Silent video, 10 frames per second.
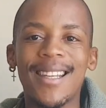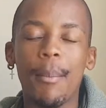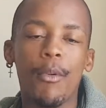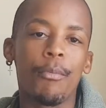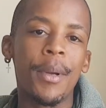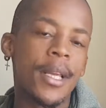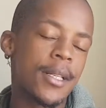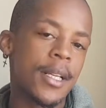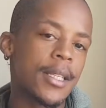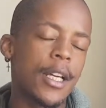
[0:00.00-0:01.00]
type of
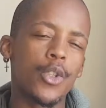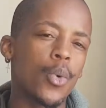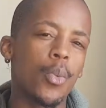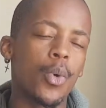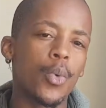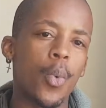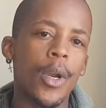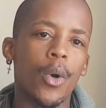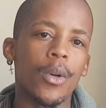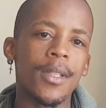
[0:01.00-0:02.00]
business that you would want
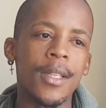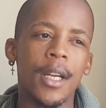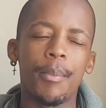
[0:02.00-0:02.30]
to consider,